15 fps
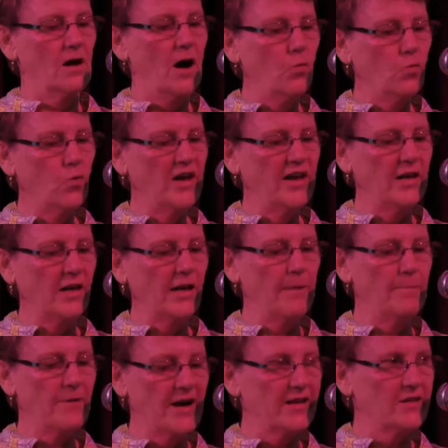A
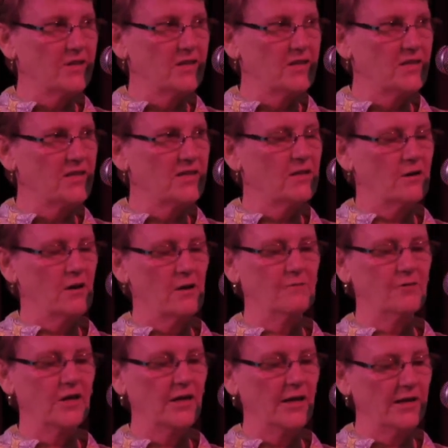weekly practice
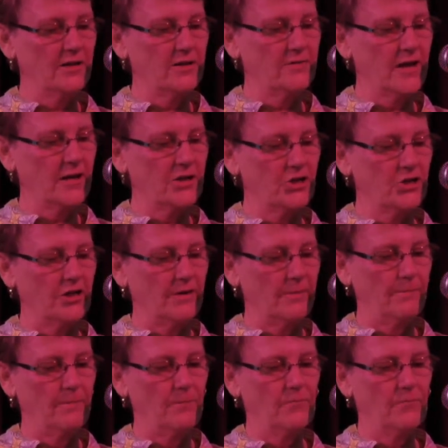of collective action.